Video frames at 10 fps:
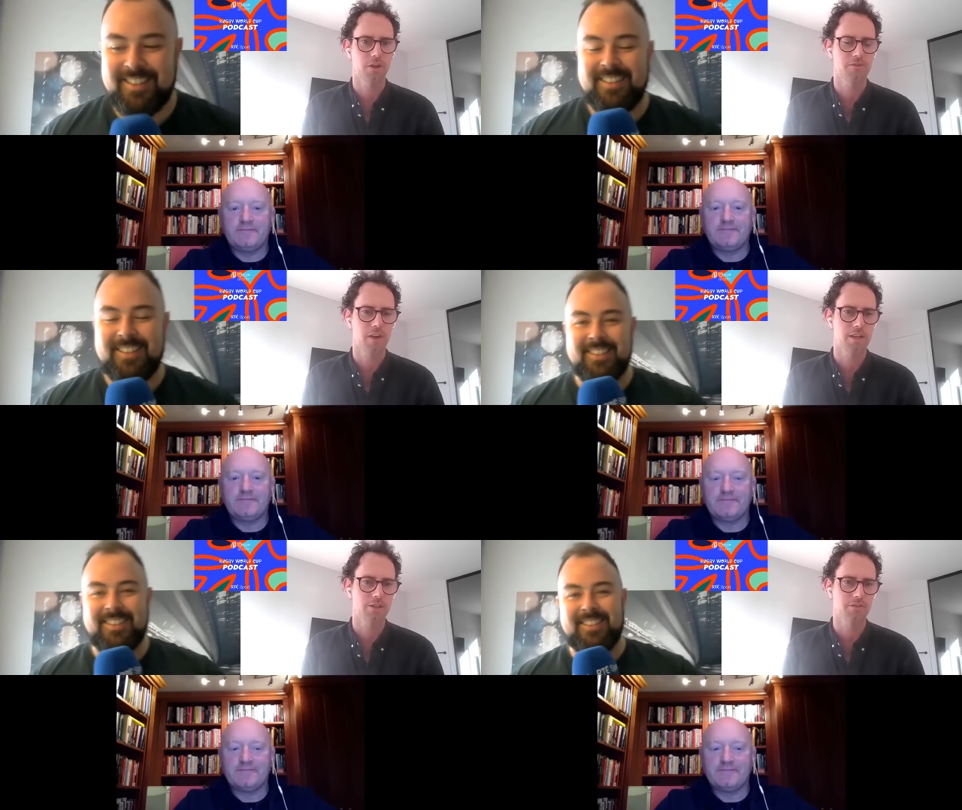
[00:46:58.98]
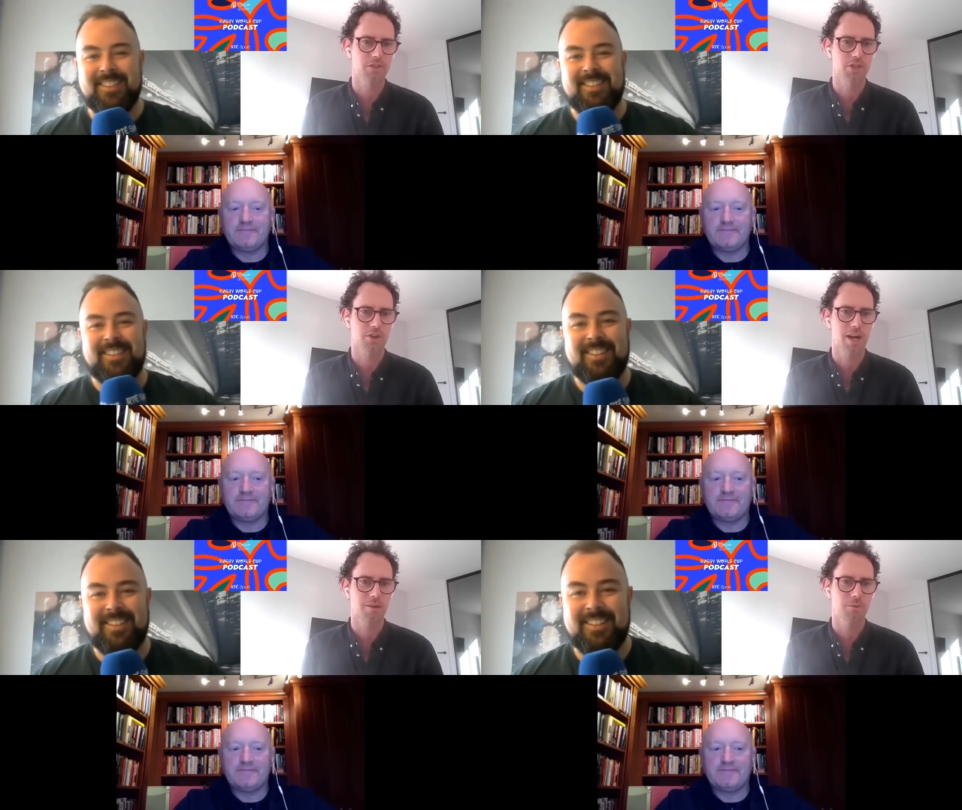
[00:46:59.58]
Speaker 1: uh, first phase off a
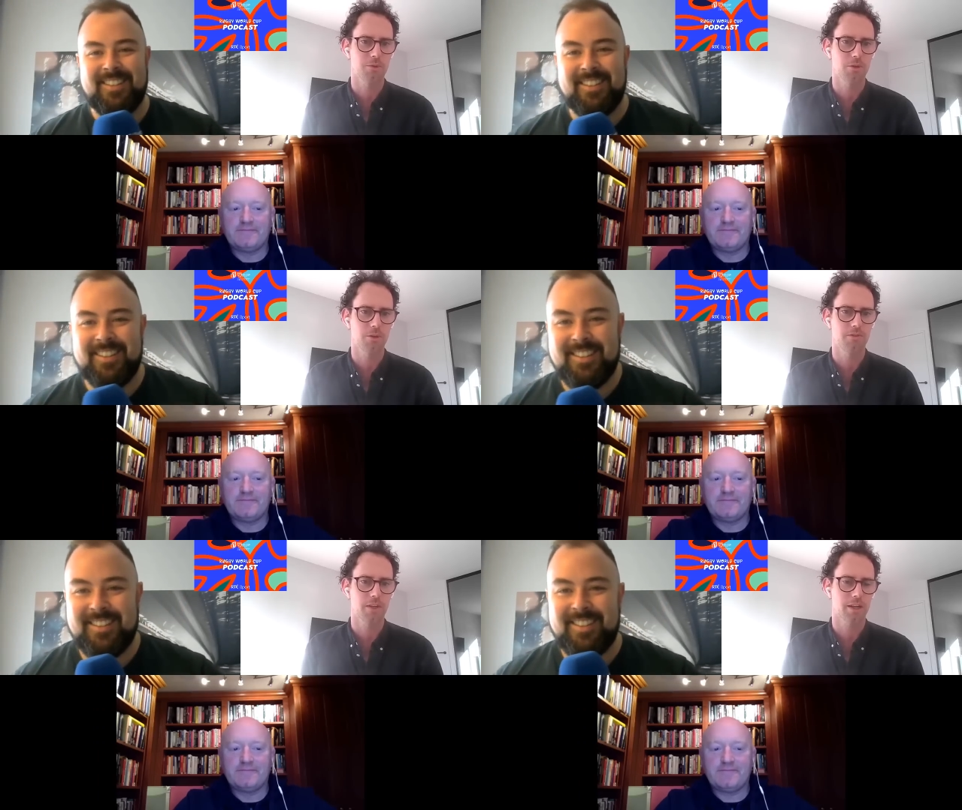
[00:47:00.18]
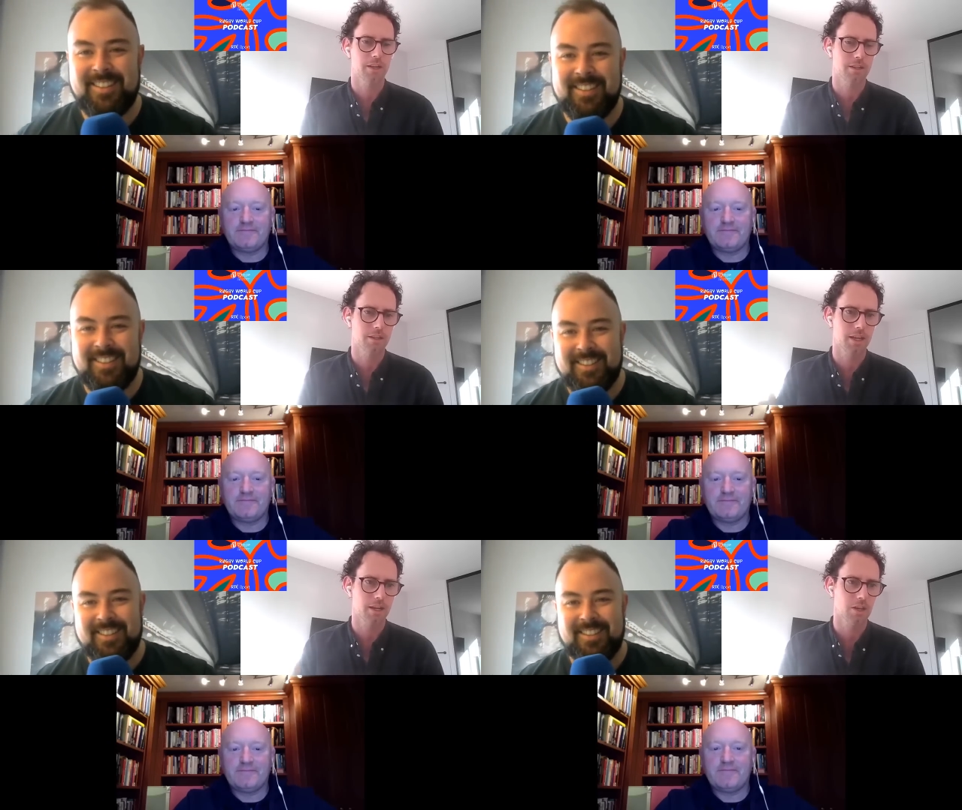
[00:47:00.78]
scrum, or if they can
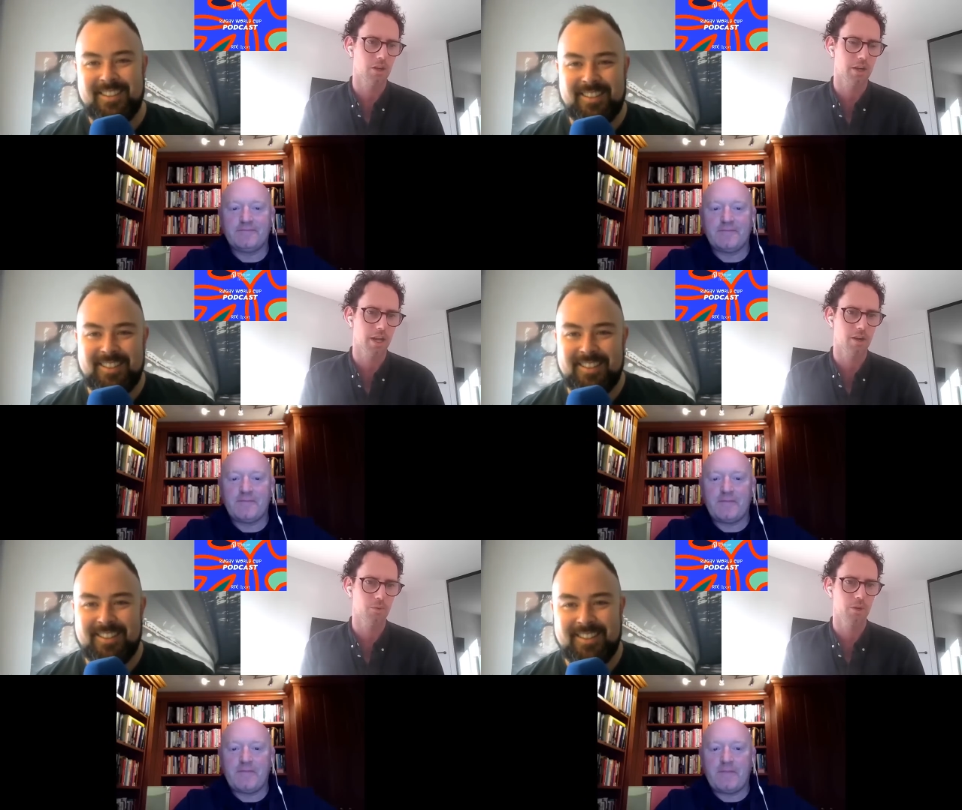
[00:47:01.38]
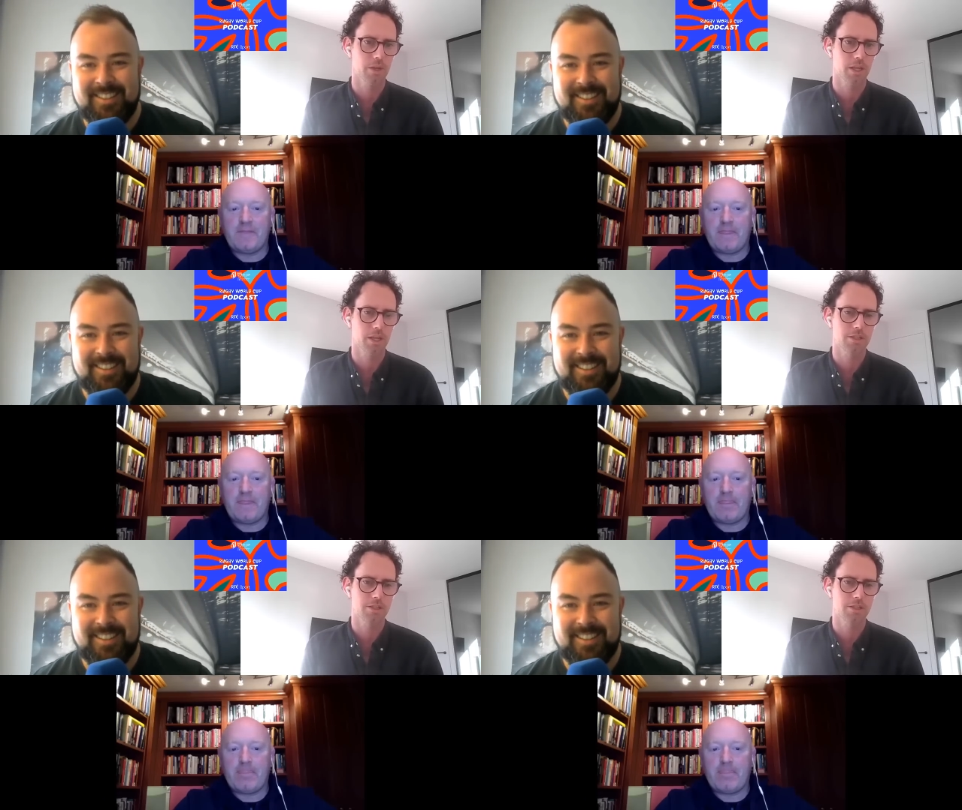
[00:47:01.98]
get a line out working